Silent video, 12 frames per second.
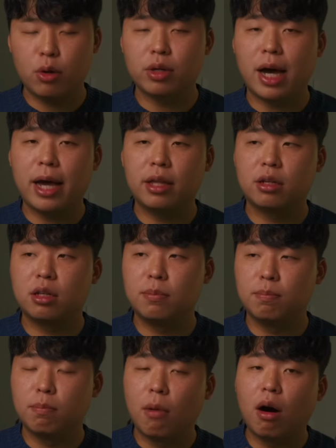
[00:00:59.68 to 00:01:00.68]
would either
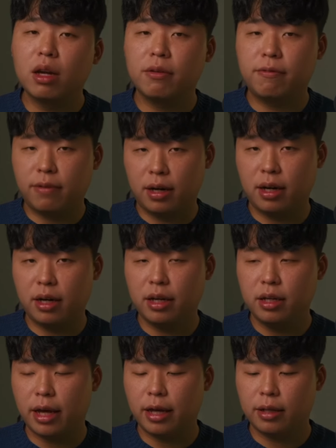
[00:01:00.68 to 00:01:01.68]
modify
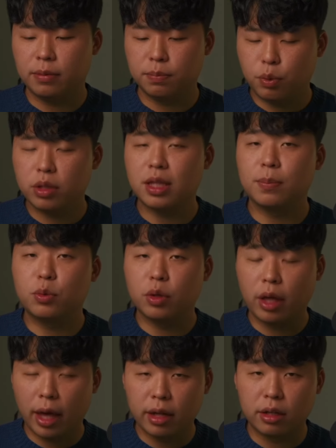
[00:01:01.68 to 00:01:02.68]
and put them
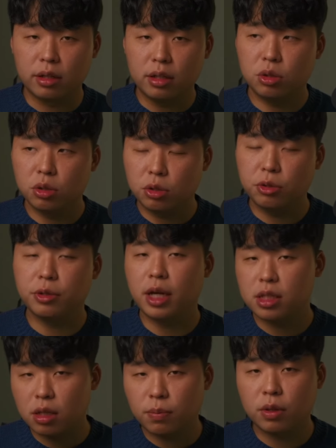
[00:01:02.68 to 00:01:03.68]
together to
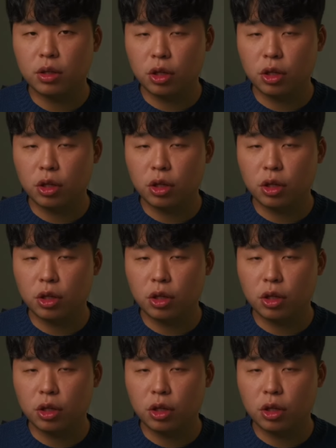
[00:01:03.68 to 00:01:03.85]
create something